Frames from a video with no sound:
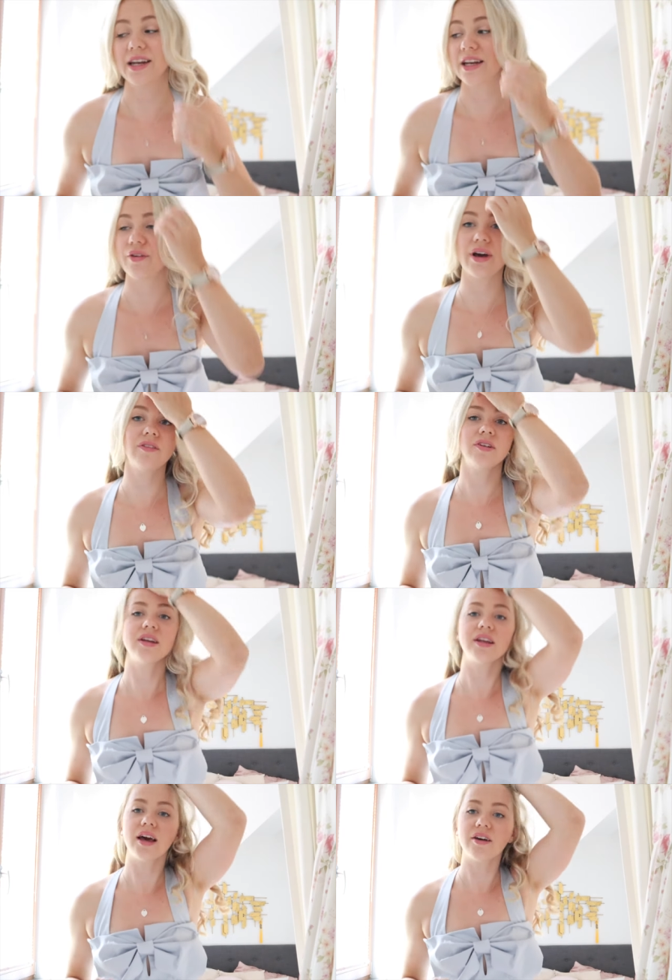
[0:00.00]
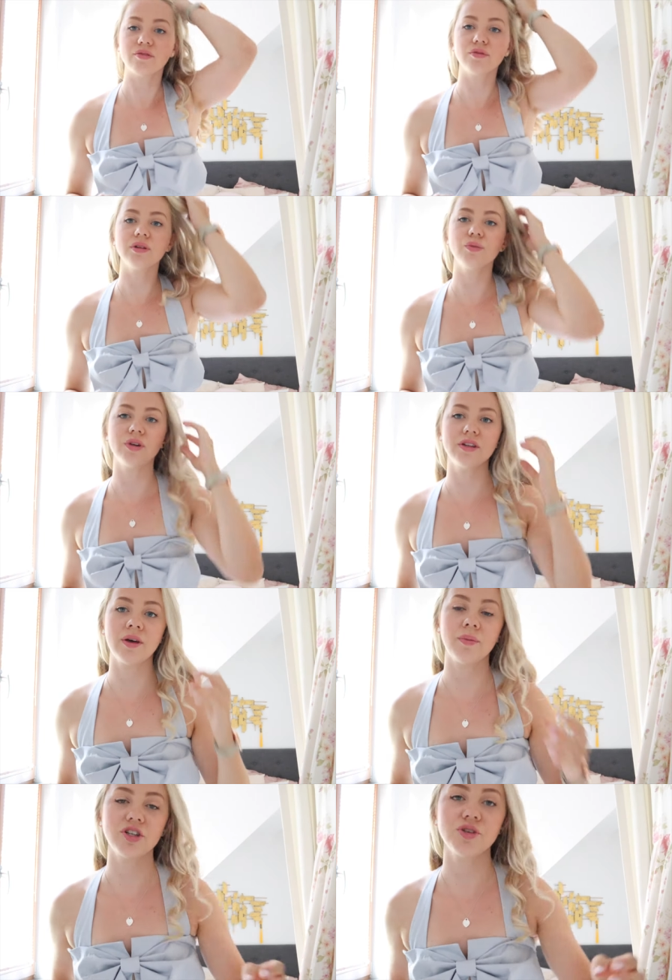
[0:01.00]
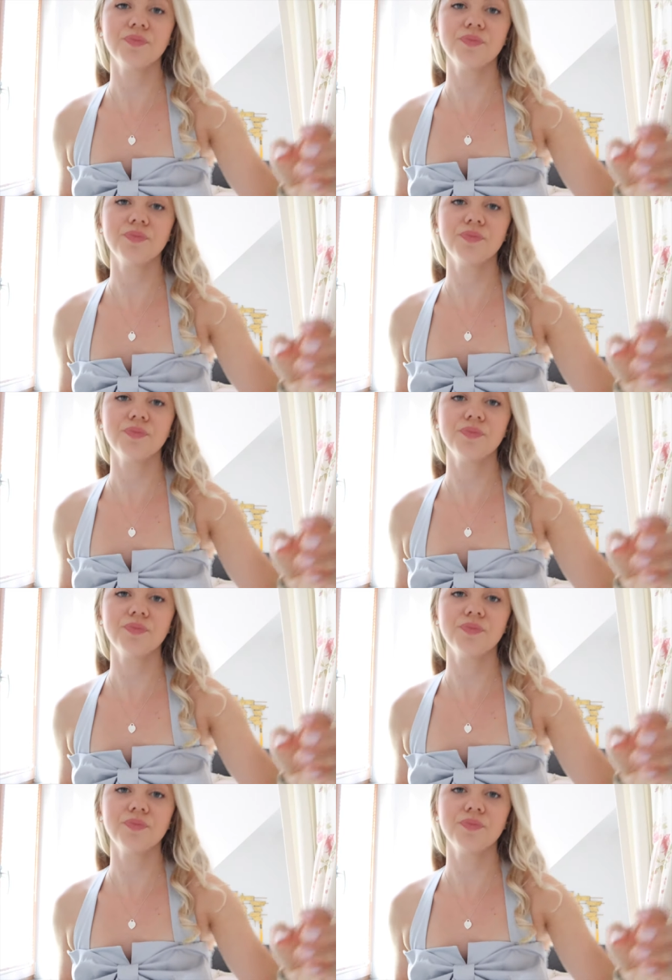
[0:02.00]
and now I have it and I haven't really worn it that much.